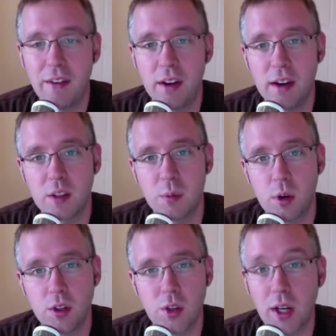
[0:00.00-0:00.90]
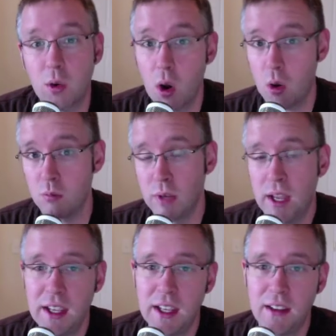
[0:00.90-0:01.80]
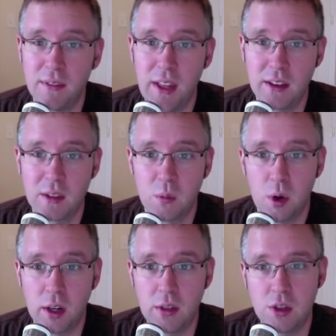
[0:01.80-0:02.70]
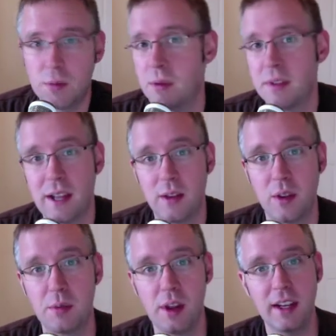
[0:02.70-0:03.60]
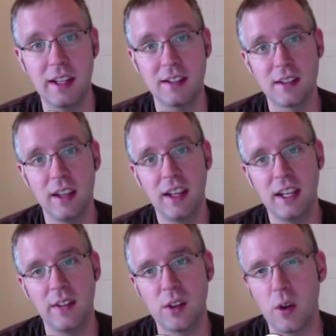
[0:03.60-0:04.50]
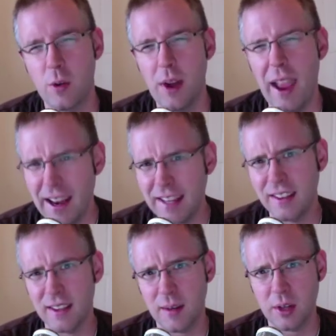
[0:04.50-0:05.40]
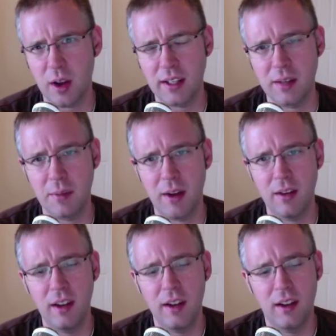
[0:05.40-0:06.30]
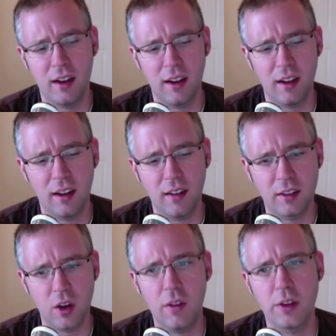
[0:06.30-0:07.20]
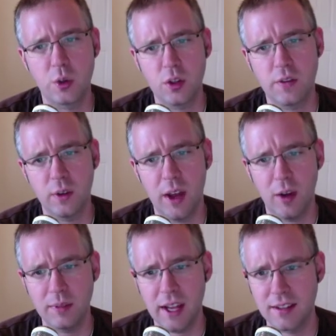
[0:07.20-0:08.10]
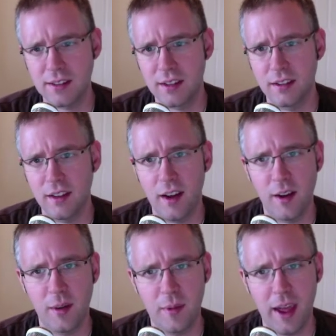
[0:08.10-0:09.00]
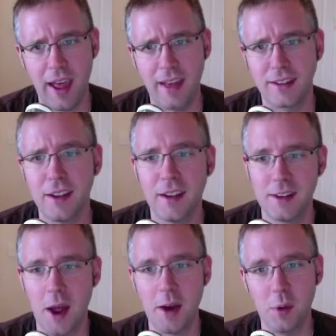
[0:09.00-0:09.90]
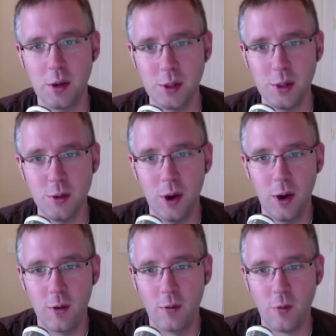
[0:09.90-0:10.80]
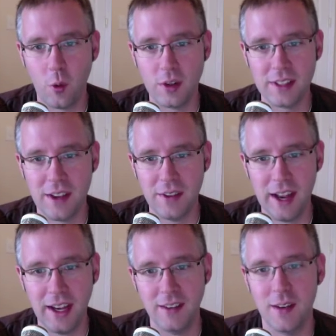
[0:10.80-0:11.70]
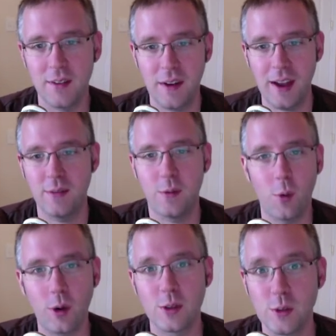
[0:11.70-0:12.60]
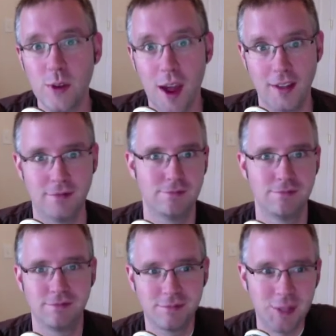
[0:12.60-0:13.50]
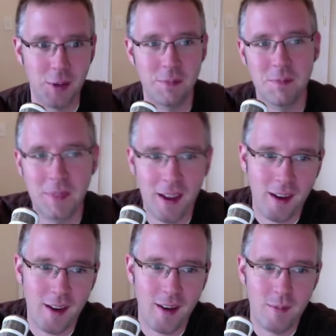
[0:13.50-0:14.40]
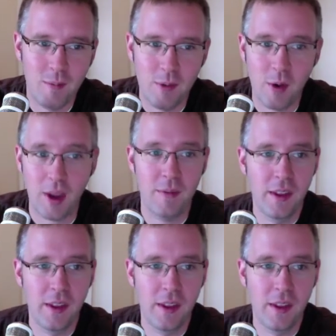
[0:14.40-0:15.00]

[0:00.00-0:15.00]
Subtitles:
Internet Explorer, try Chrome. If that doesn't work, you should be able to download the plugins. If you don't know anything that I'm talking about, call the Georgia View Help Desk at 912-478-5429. So, okay.